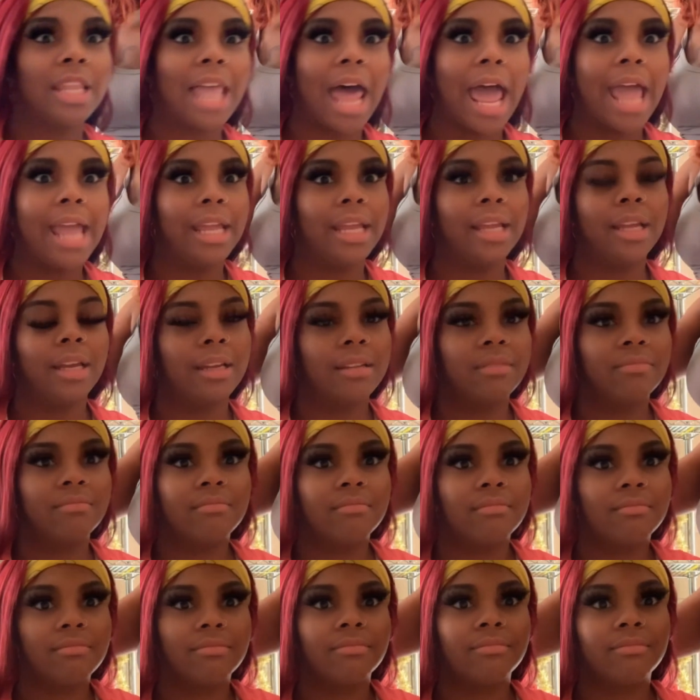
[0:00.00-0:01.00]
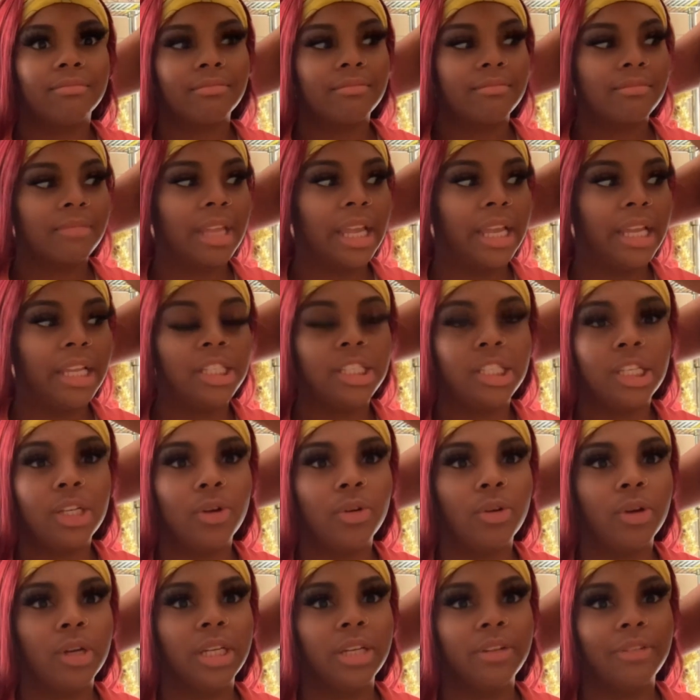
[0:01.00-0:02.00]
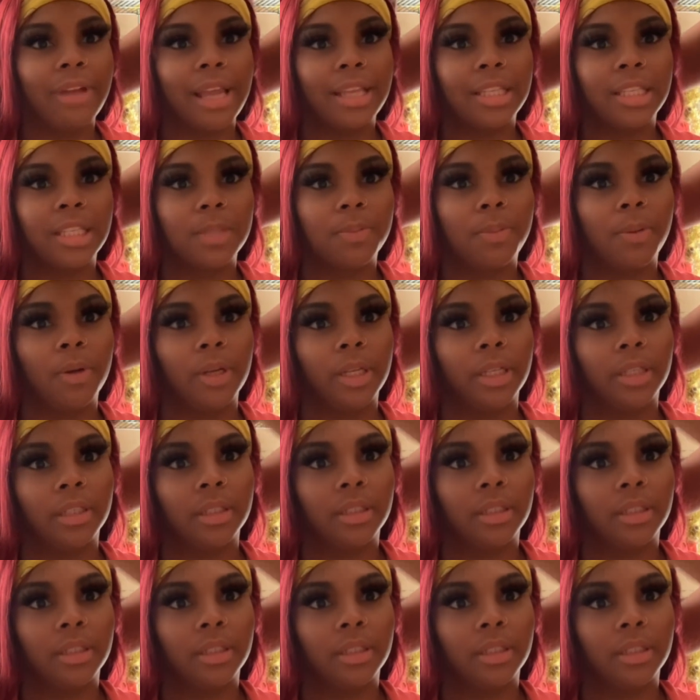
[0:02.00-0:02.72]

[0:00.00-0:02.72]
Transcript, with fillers: Like, and she horny at this point.